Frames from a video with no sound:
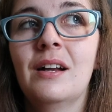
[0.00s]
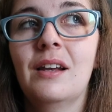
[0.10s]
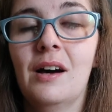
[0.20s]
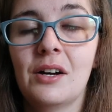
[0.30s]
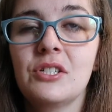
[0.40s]

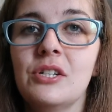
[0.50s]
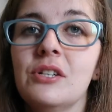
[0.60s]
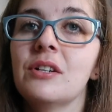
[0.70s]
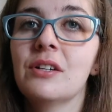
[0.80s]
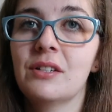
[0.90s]
last
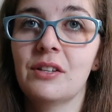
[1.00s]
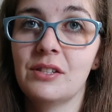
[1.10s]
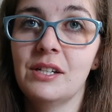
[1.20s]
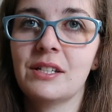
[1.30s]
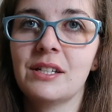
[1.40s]
year to the
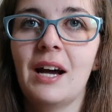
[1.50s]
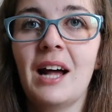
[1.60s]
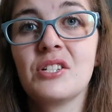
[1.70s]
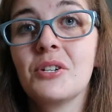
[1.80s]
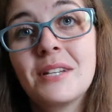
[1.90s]
theatre,
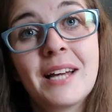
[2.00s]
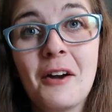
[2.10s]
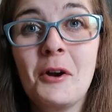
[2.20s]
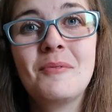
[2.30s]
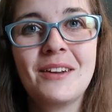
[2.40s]
and so did
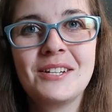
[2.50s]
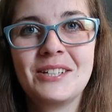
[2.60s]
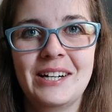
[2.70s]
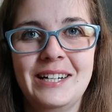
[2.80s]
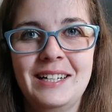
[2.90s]
Carrie Hope Fletcher.